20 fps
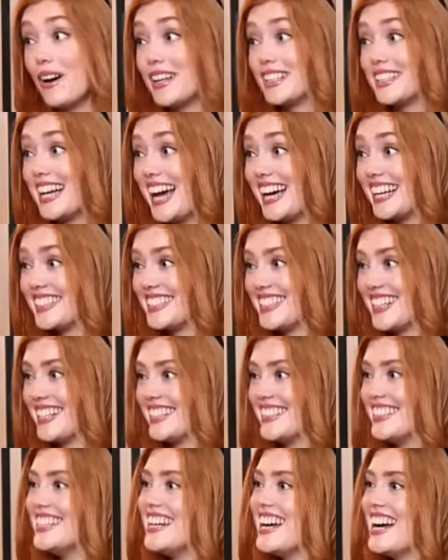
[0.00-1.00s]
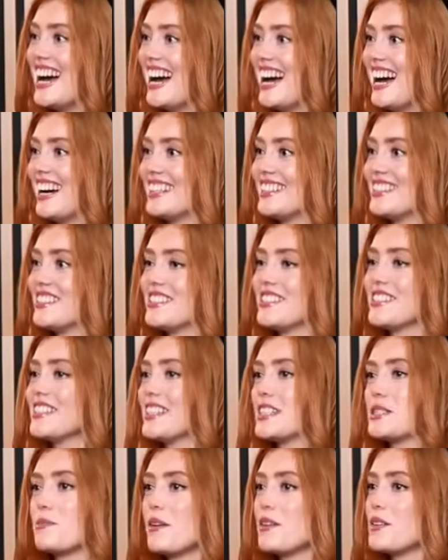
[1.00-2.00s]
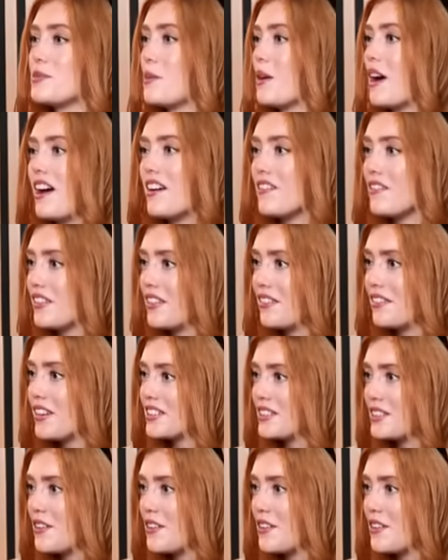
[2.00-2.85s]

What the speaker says: architecture and just experience whatever there